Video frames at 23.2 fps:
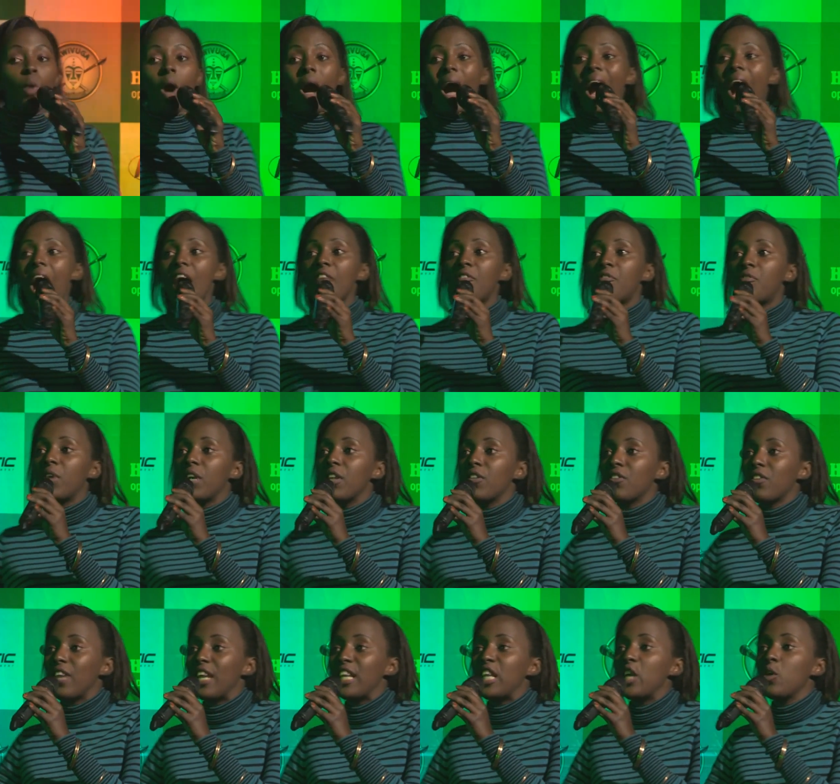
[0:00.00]
were her
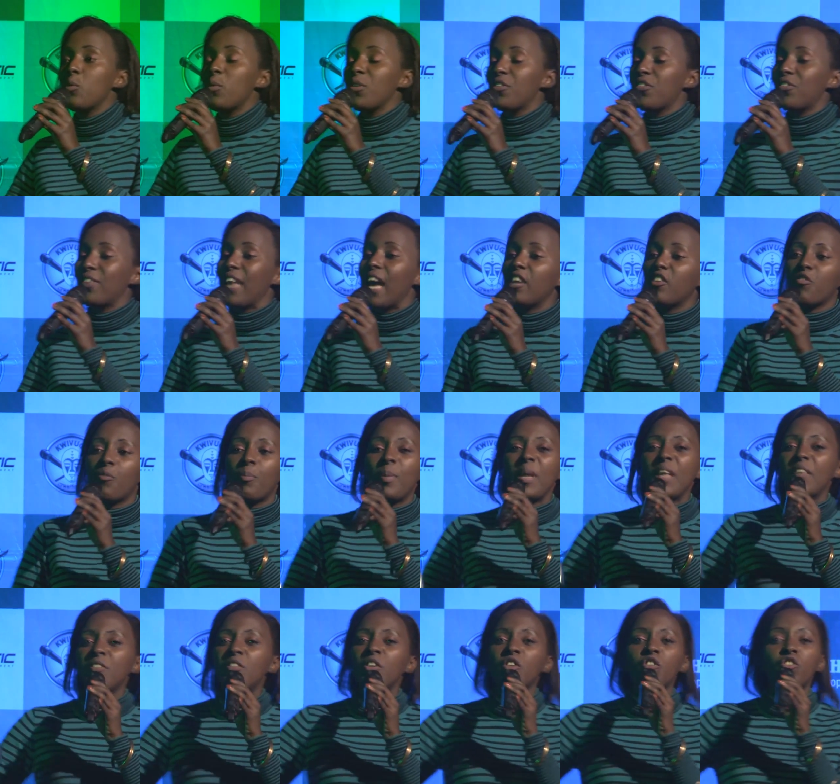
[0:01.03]
friends and he was tired of
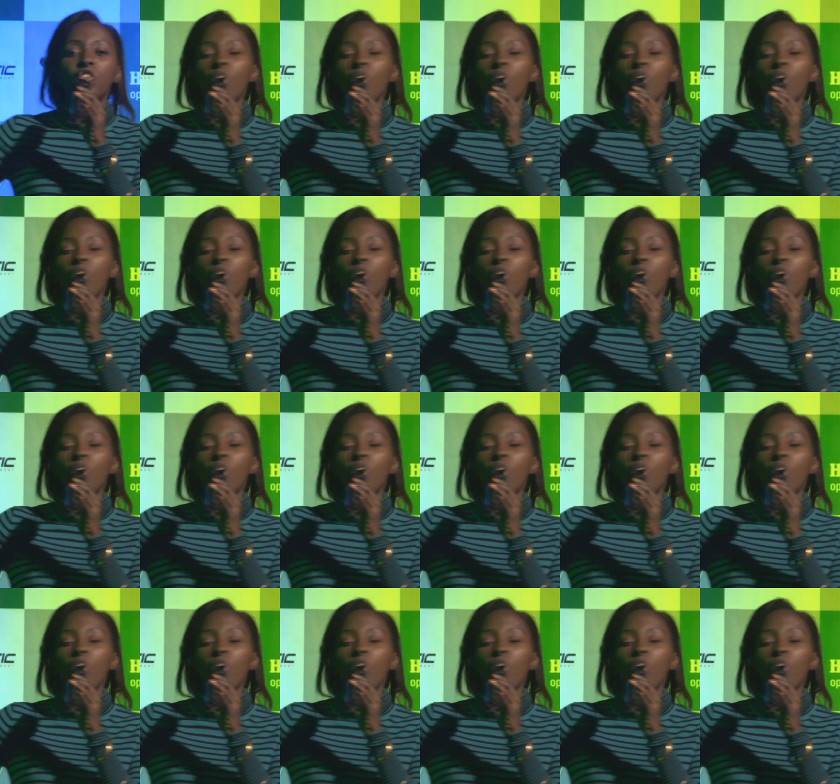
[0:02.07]
being the